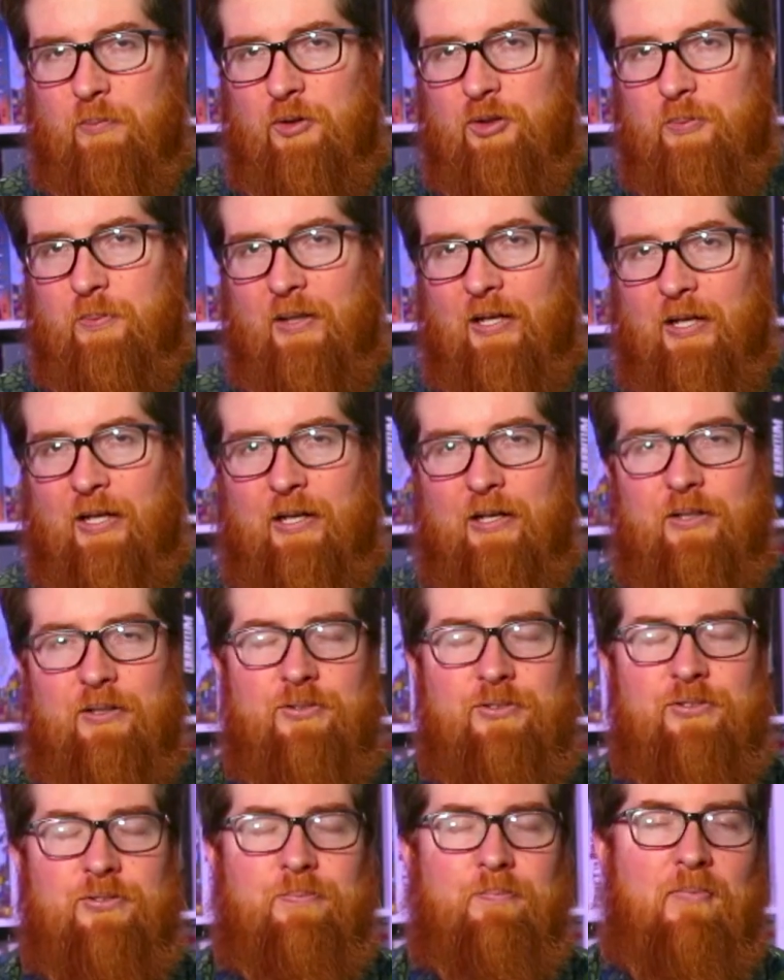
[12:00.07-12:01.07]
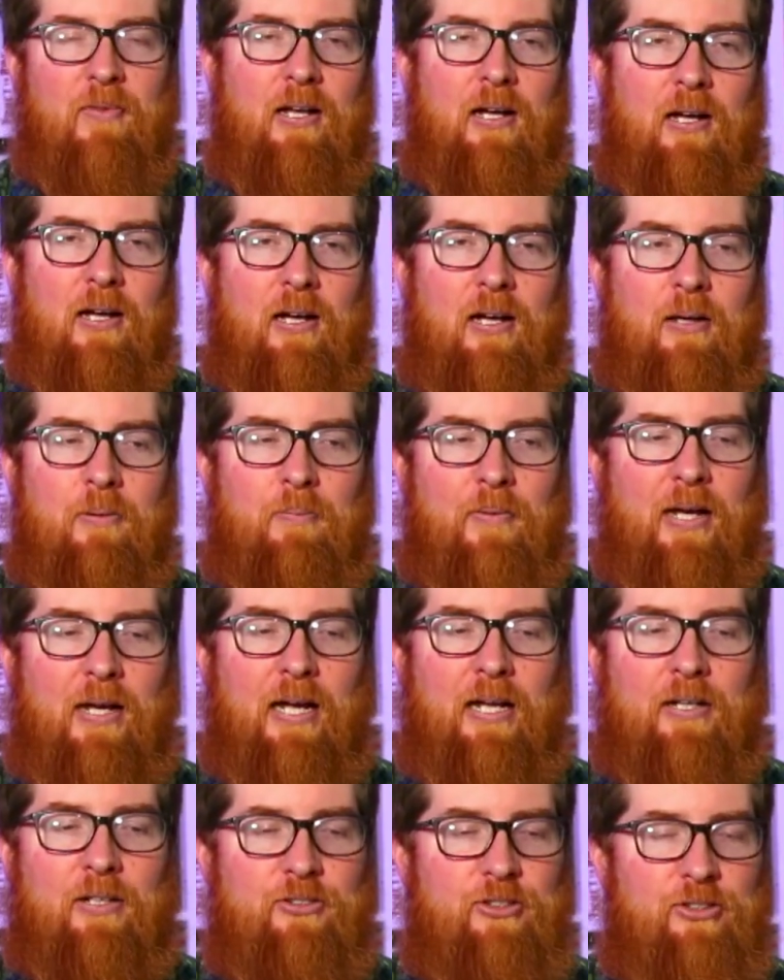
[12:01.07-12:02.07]
multiplayers,
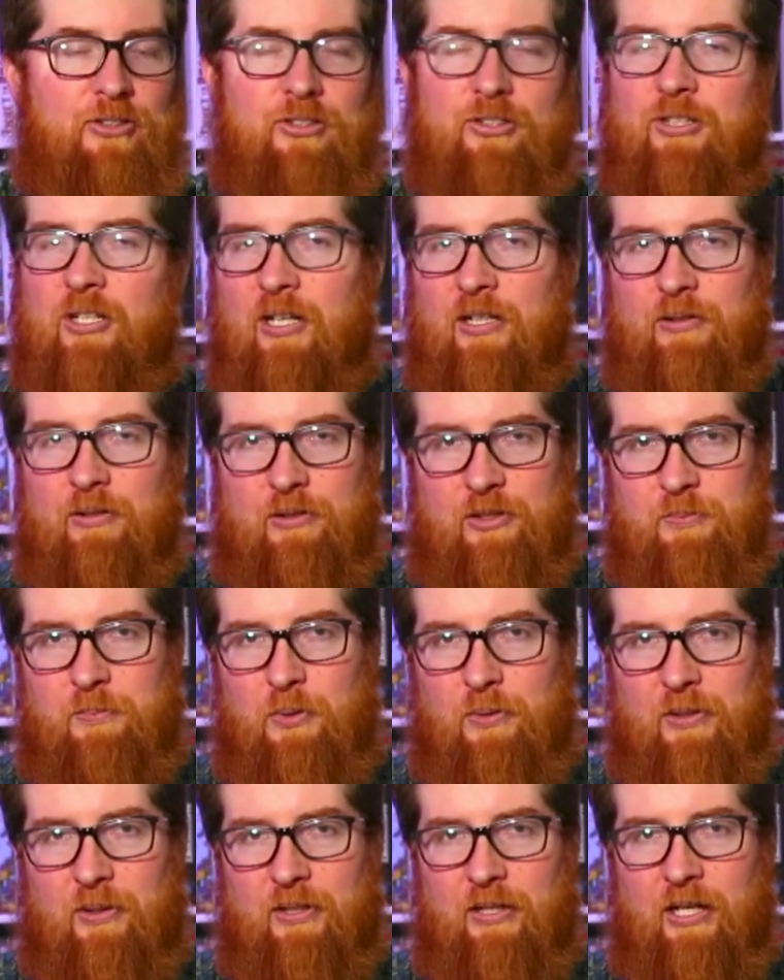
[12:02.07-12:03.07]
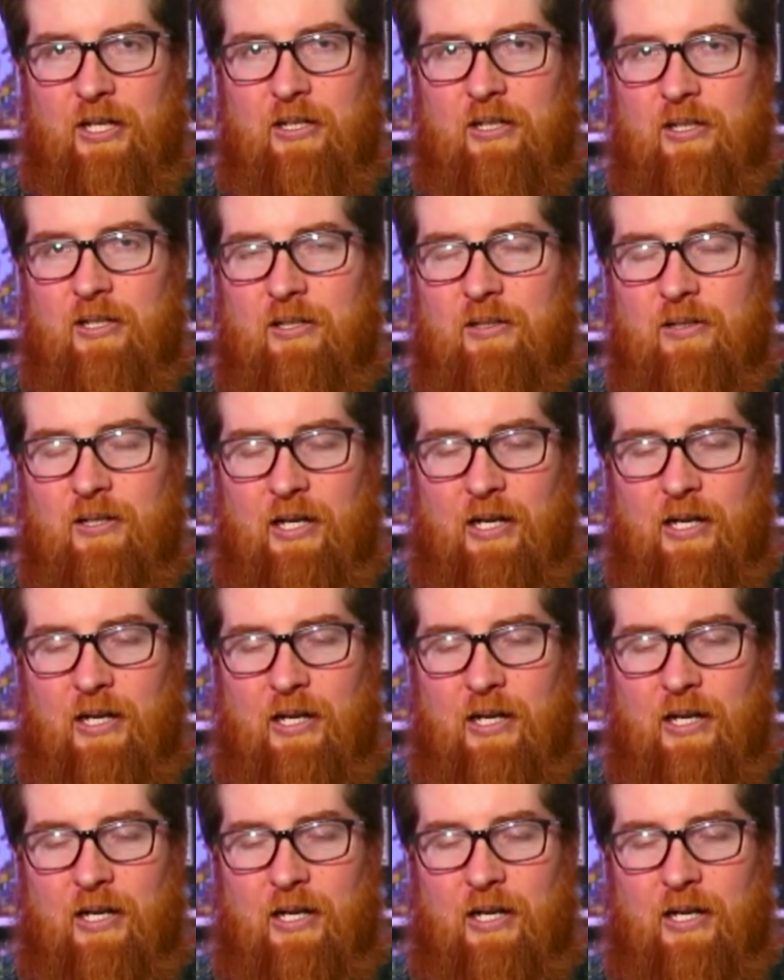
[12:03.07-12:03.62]
and there's just a ton to explore in here.